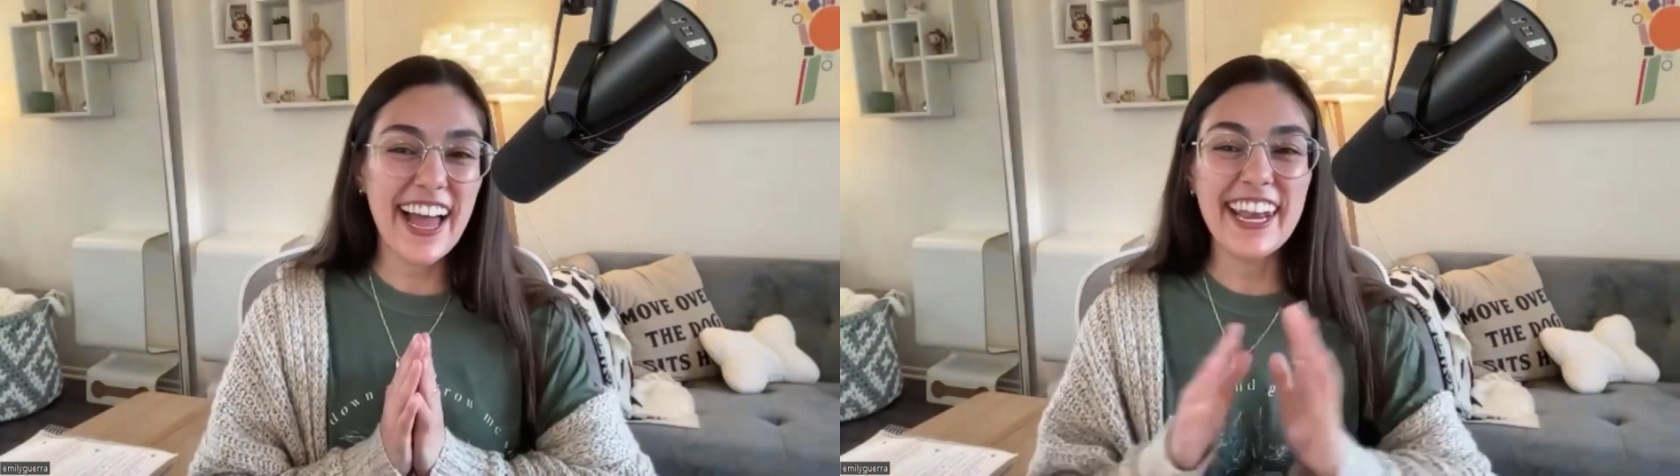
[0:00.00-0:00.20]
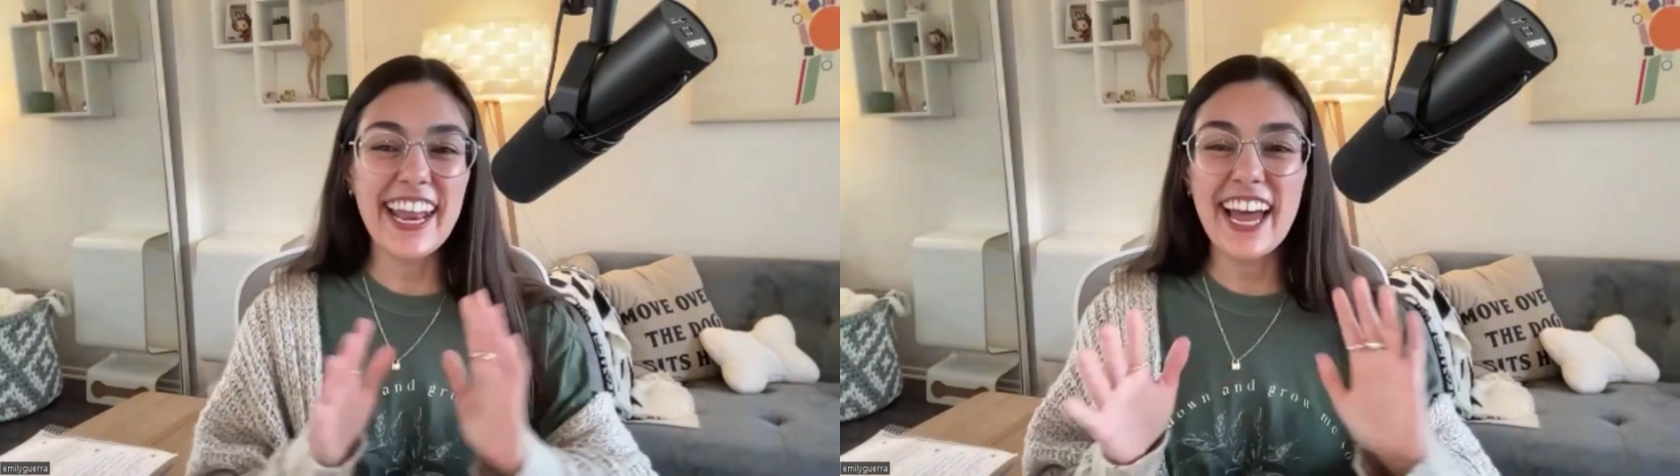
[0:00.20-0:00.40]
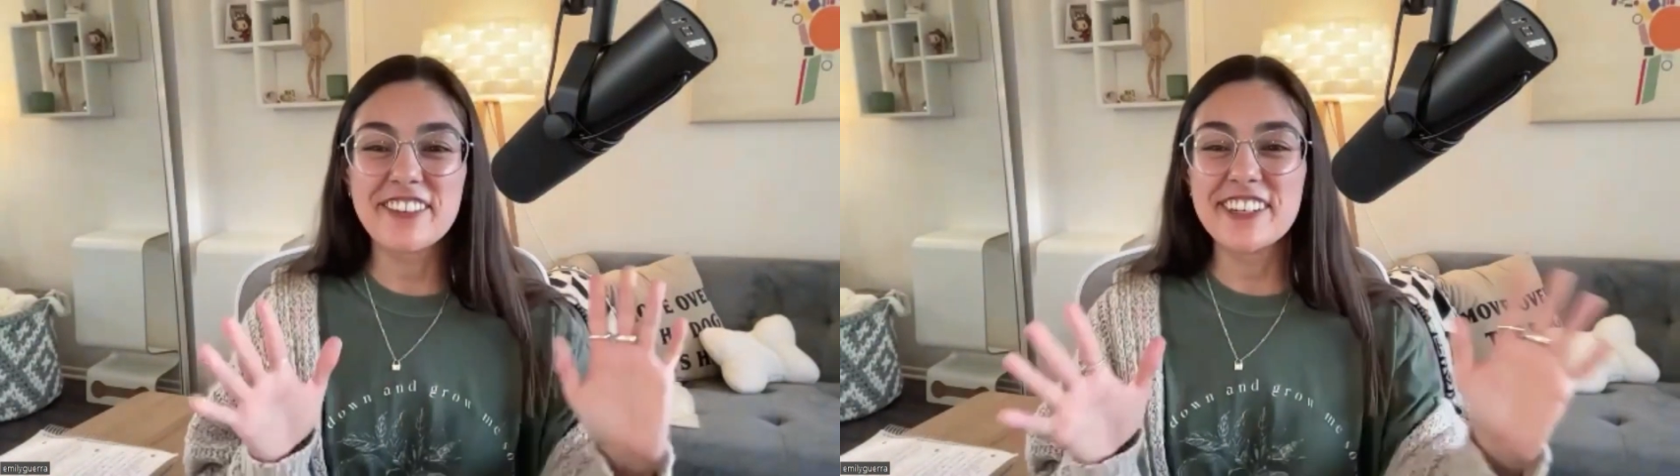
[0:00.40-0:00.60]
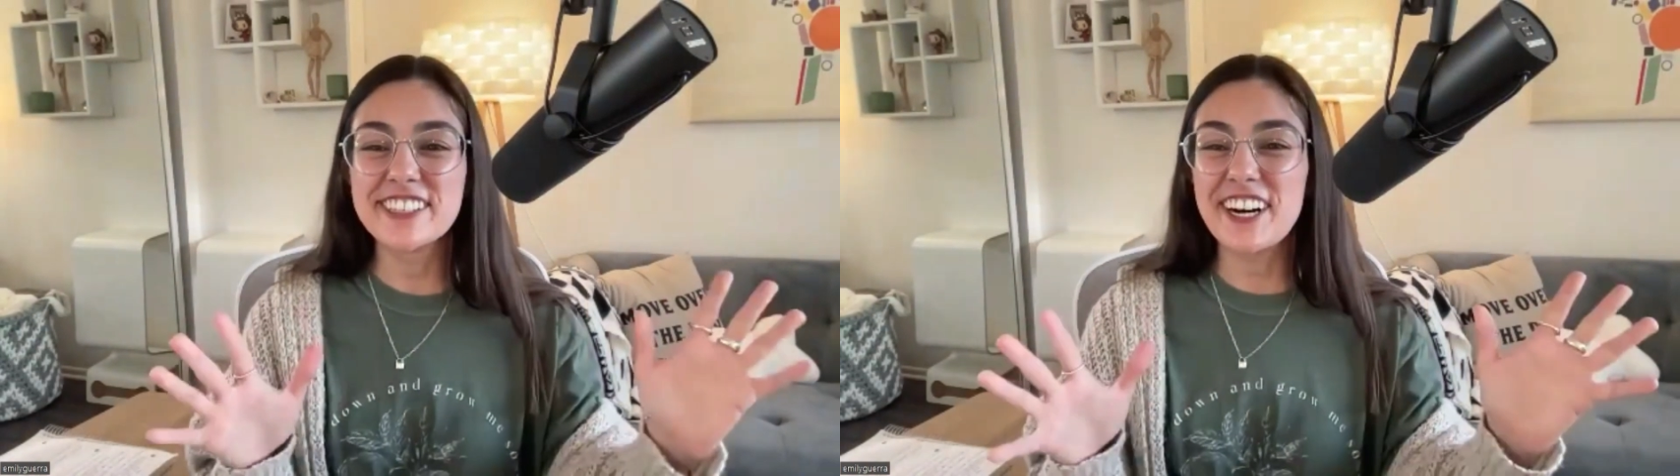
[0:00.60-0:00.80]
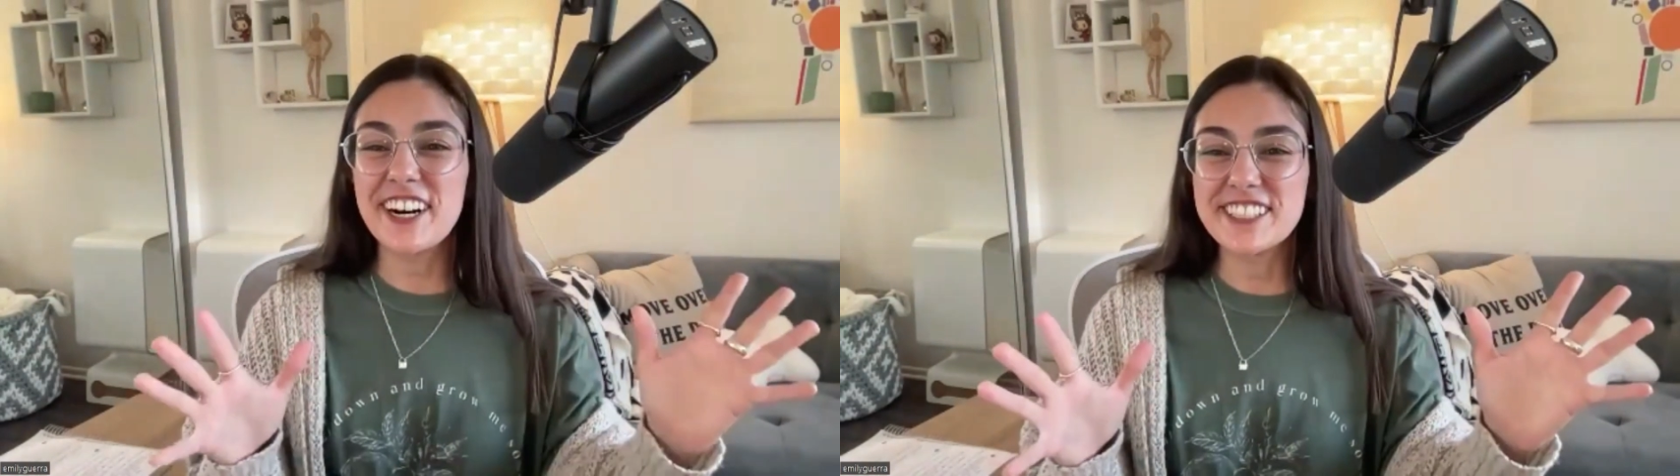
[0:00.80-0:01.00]
And everyone's
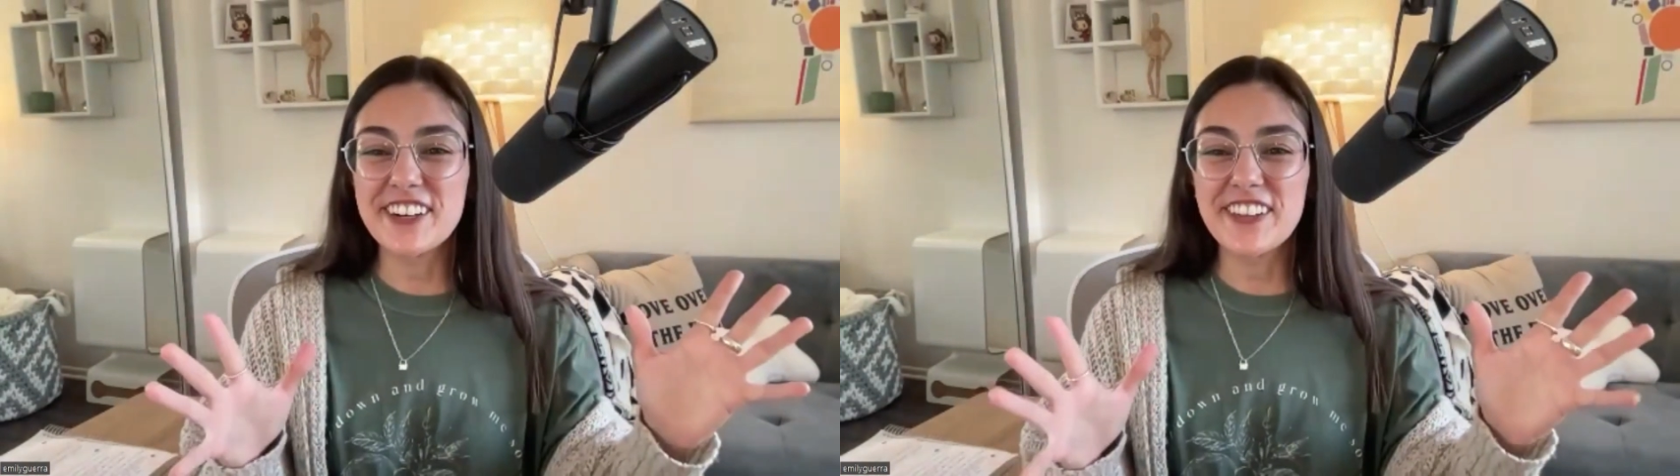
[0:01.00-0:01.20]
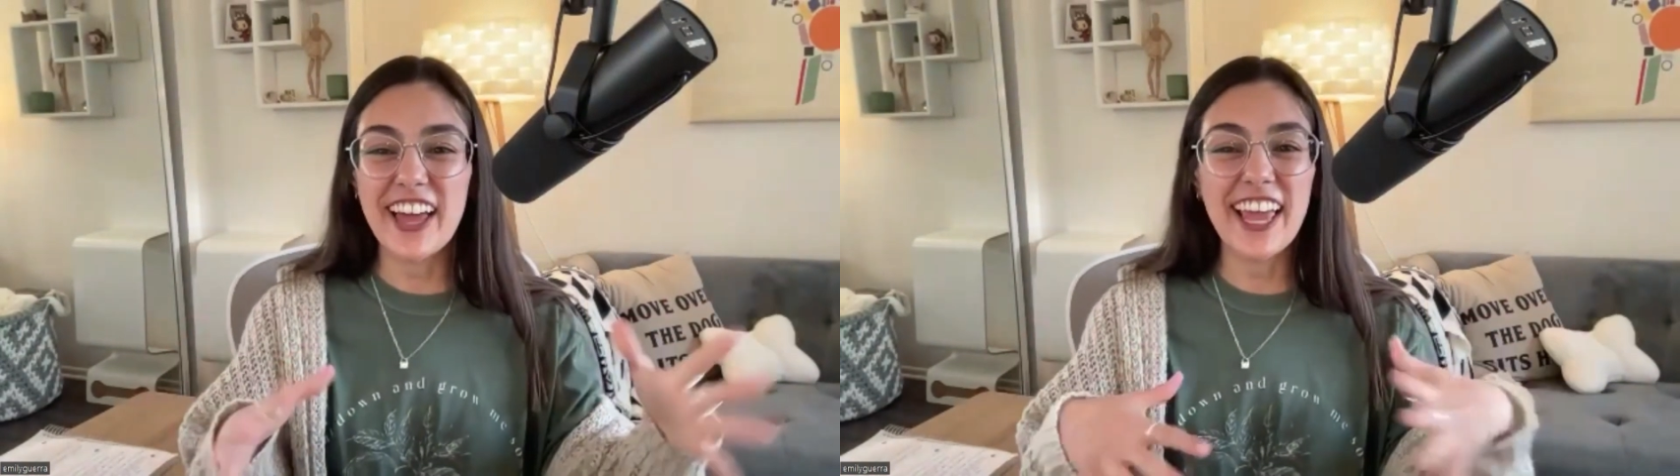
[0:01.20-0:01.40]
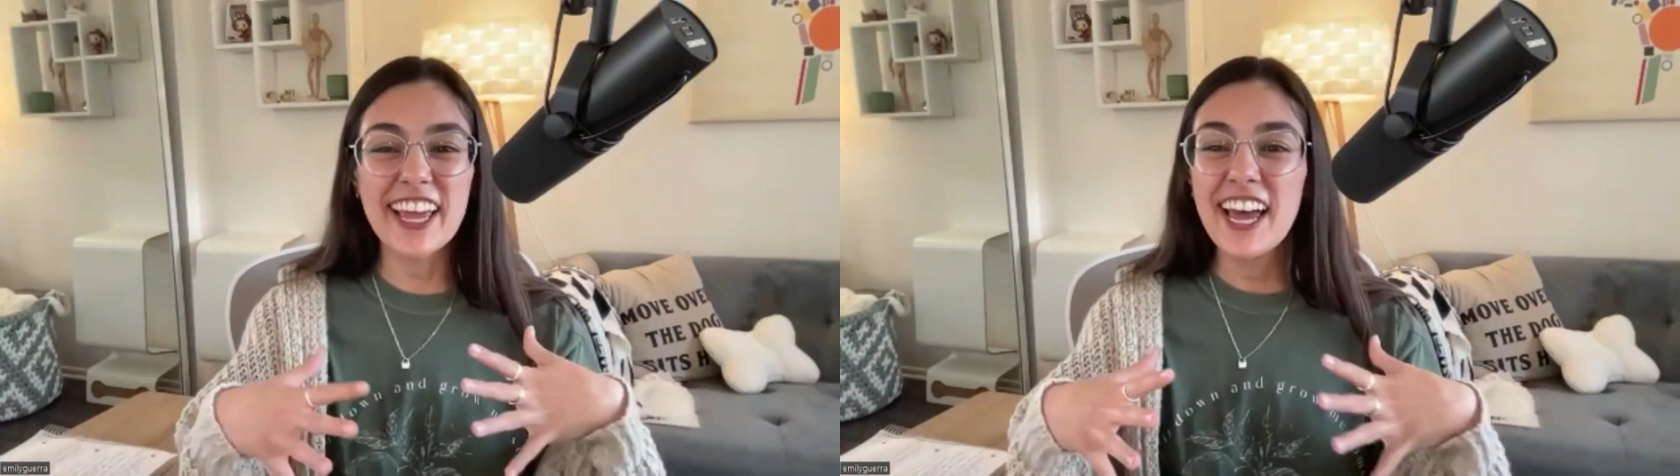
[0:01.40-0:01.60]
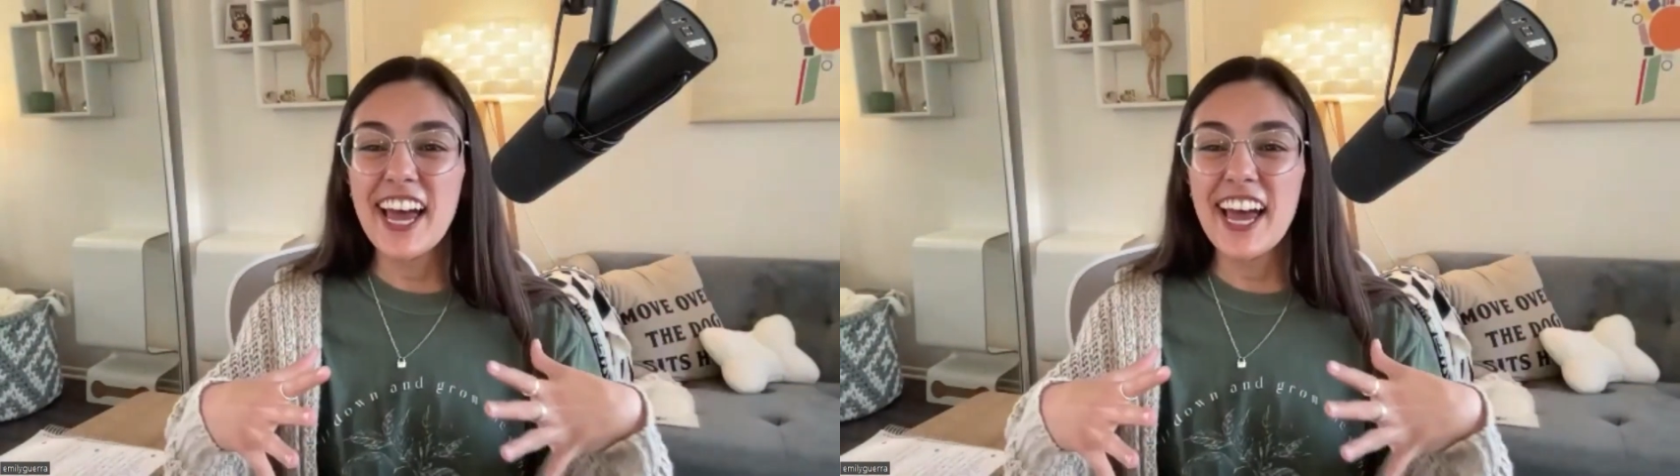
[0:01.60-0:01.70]
also like